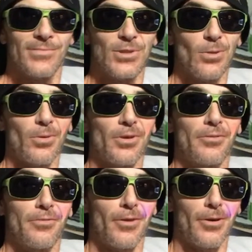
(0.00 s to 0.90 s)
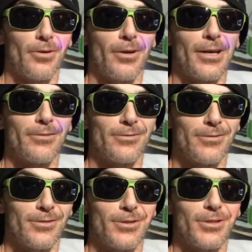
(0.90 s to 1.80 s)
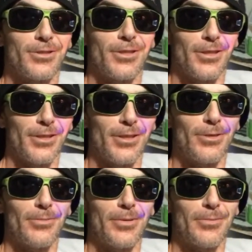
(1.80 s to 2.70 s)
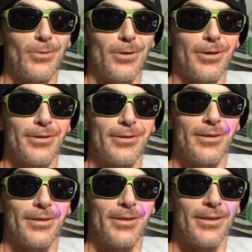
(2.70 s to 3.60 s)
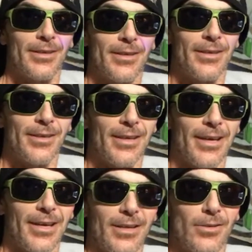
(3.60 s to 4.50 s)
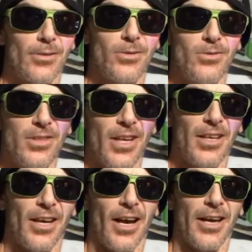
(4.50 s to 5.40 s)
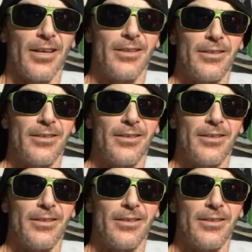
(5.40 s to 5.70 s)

So we're going to fart around just a little bit more. Hey, who's that guy?